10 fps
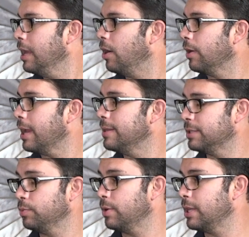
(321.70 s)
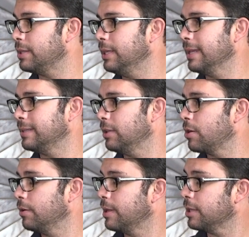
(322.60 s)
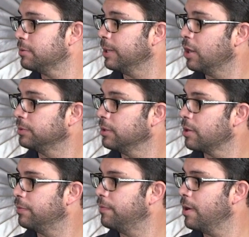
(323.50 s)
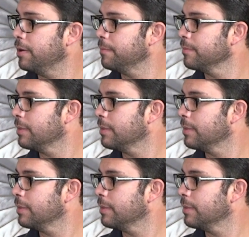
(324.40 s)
Okay, this is where the thing becomes a lot of fun.